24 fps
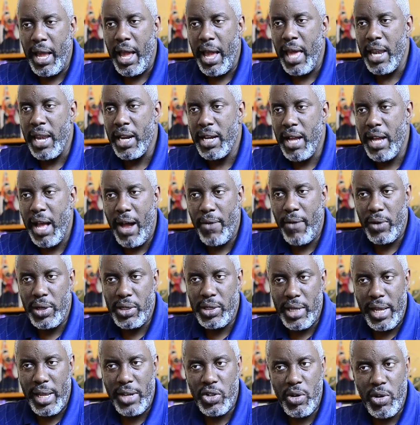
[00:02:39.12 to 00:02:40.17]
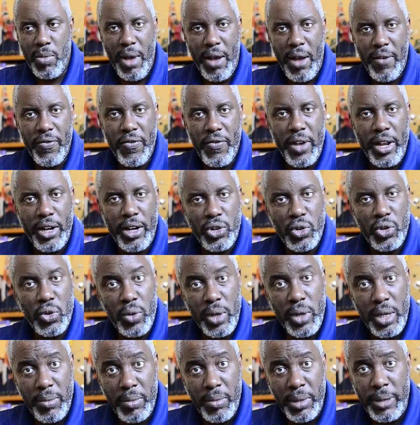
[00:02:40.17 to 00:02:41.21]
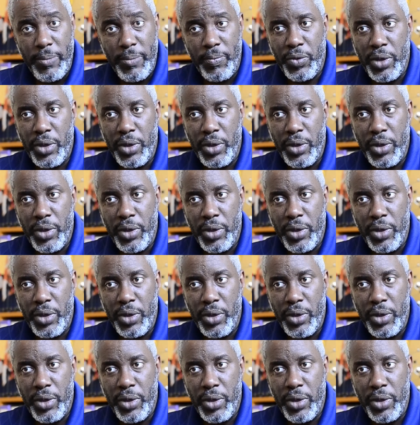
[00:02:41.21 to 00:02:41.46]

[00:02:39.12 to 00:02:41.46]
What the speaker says: and a conversation about fair treatment,